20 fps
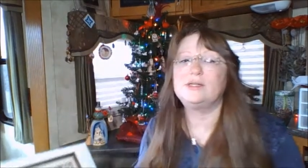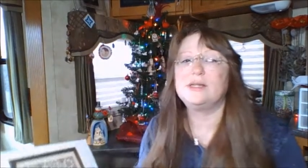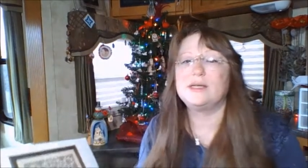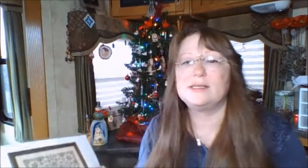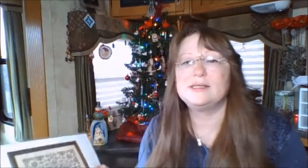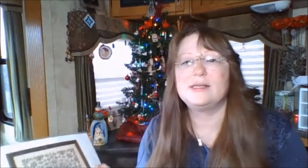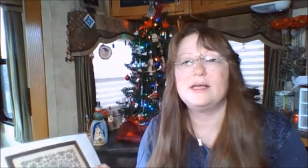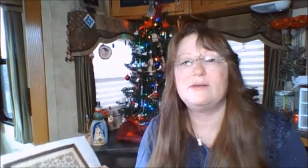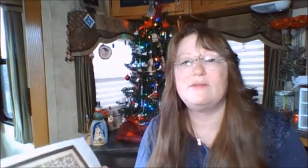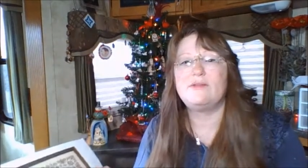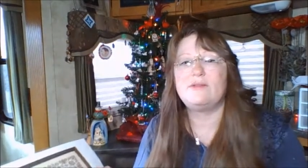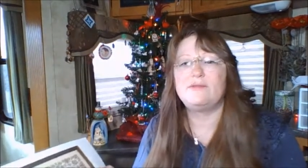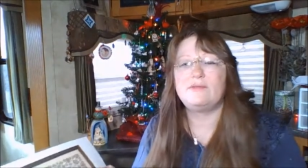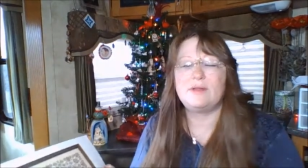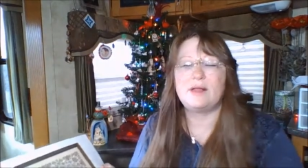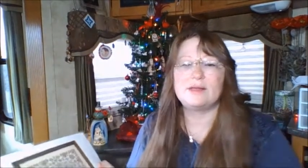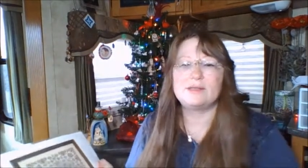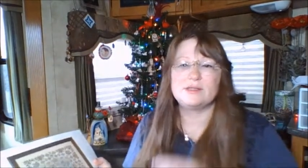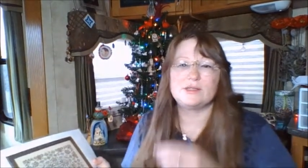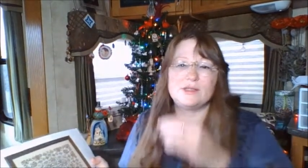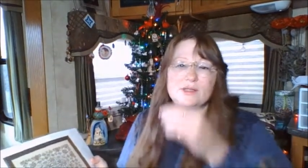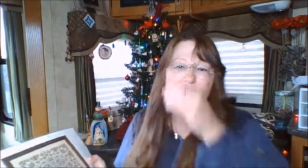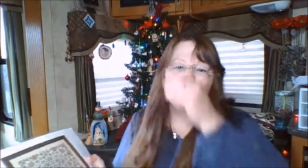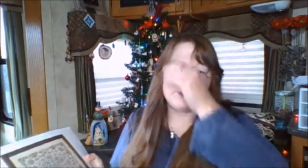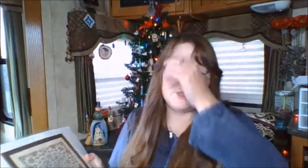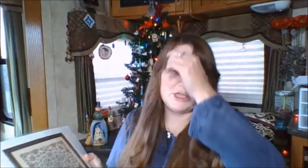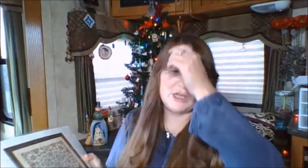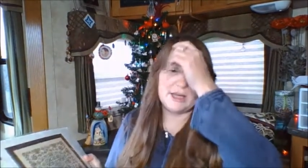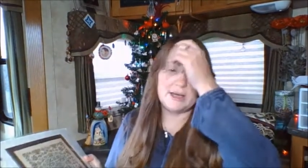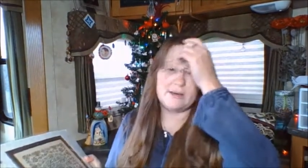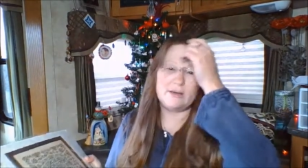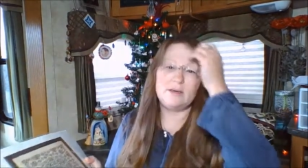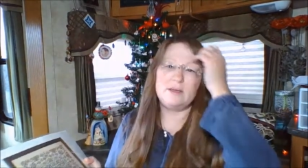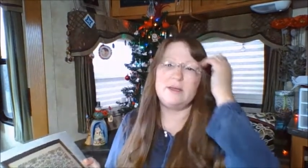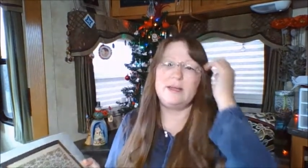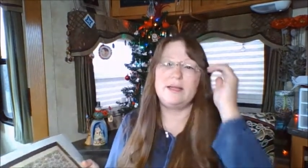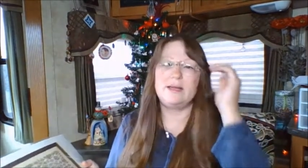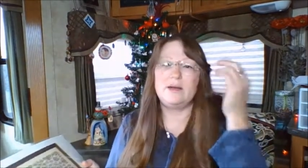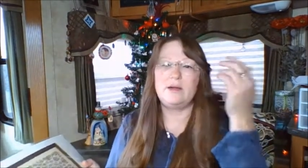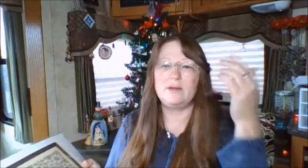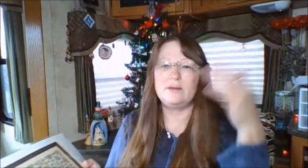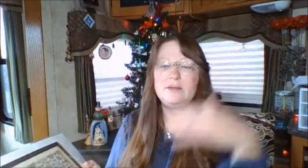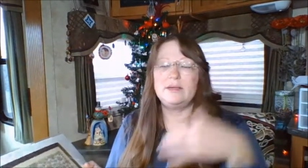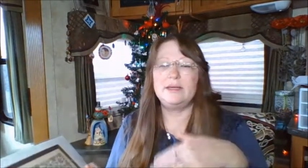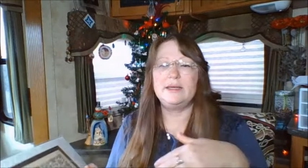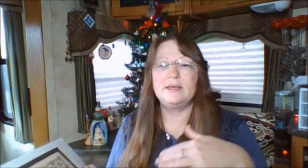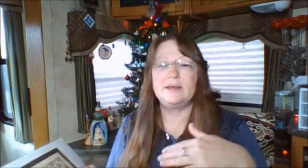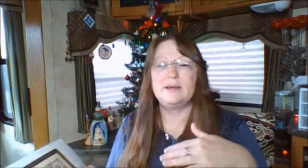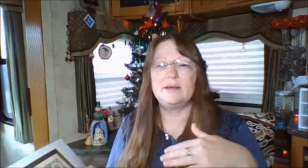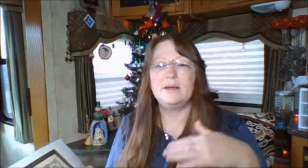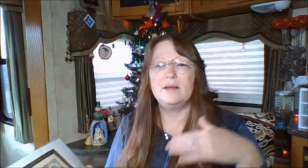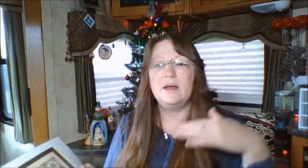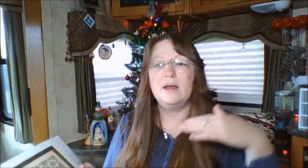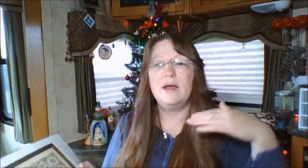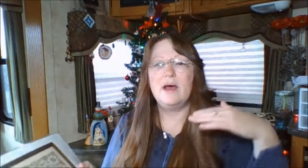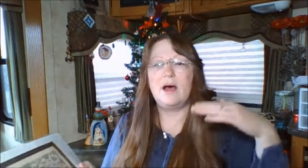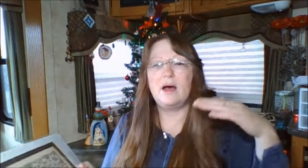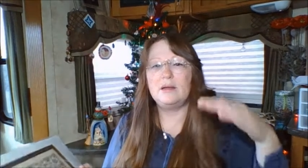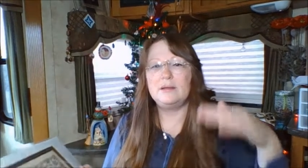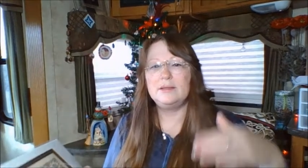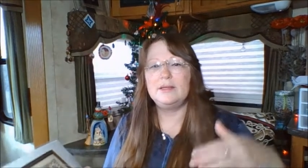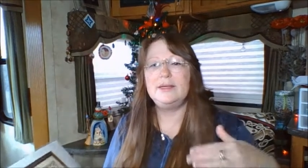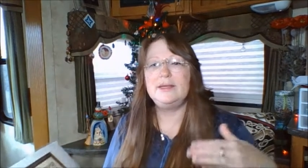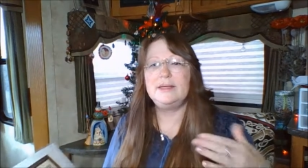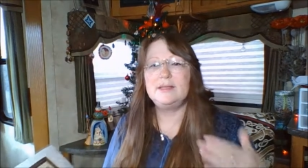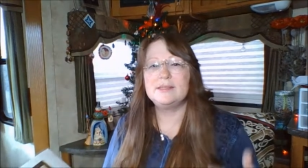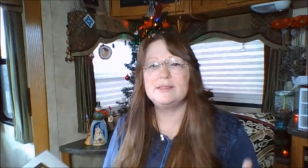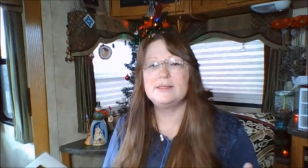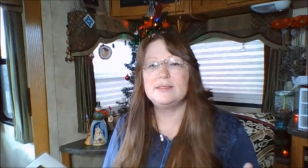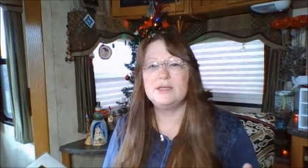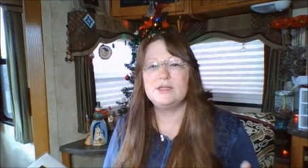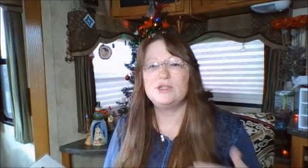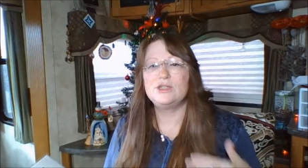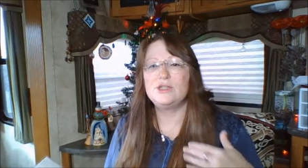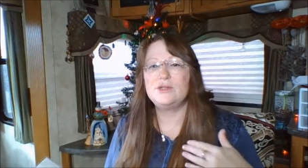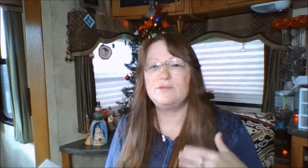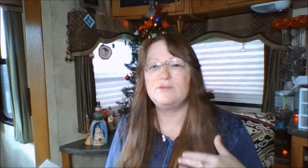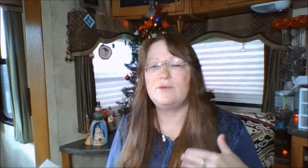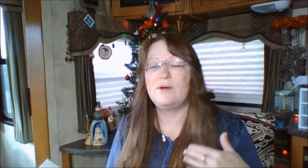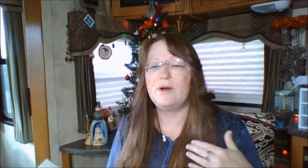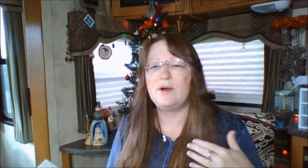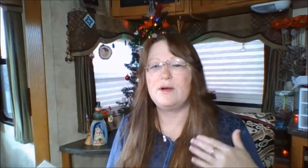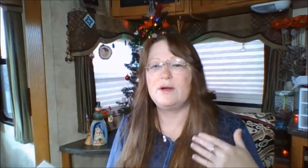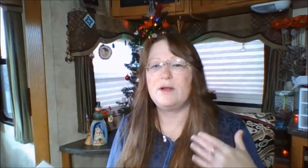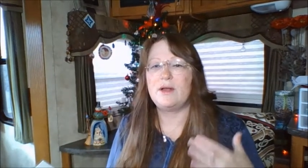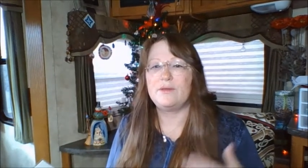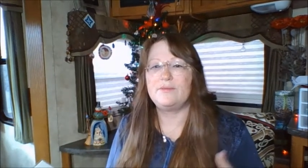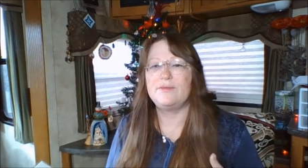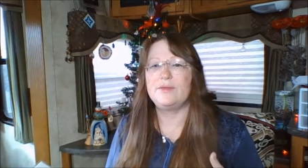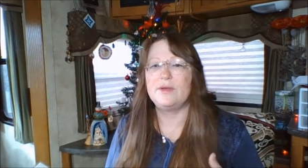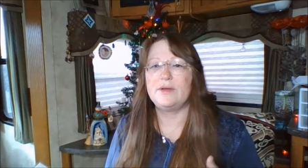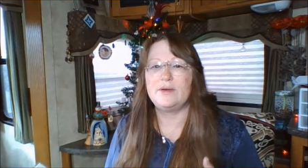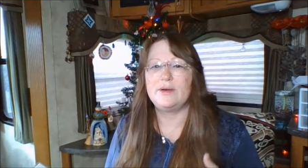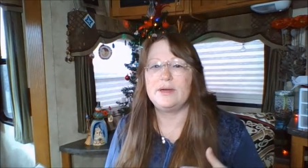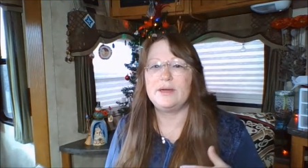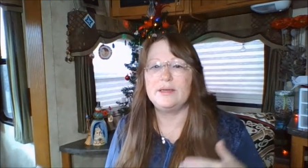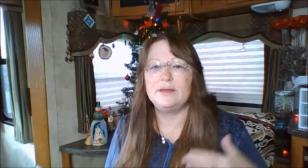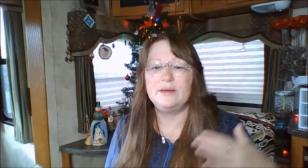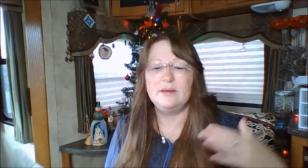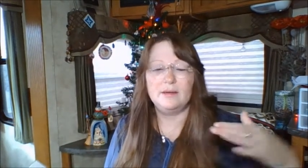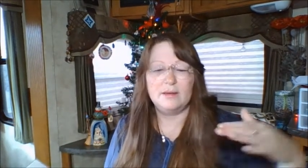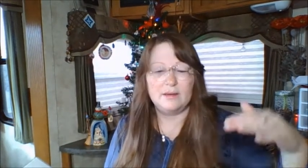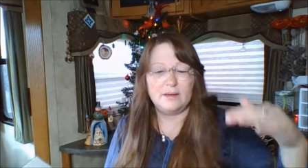does have a Floss Tube channel, and I'll link A Stitch Too Far and Off the Grid